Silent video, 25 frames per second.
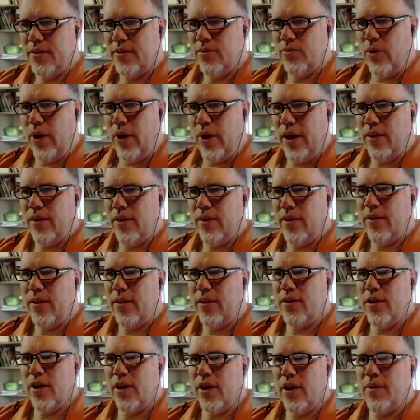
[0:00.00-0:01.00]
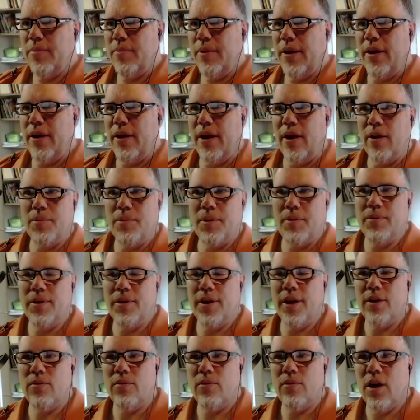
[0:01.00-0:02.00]
rather than talk about how people
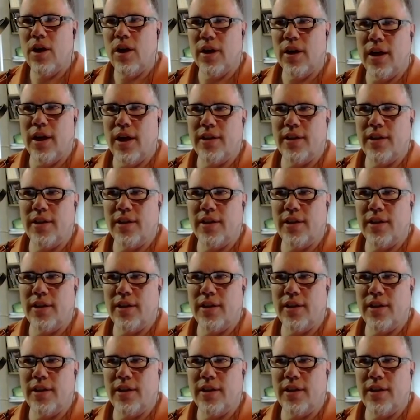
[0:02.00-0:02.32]
get it wrong,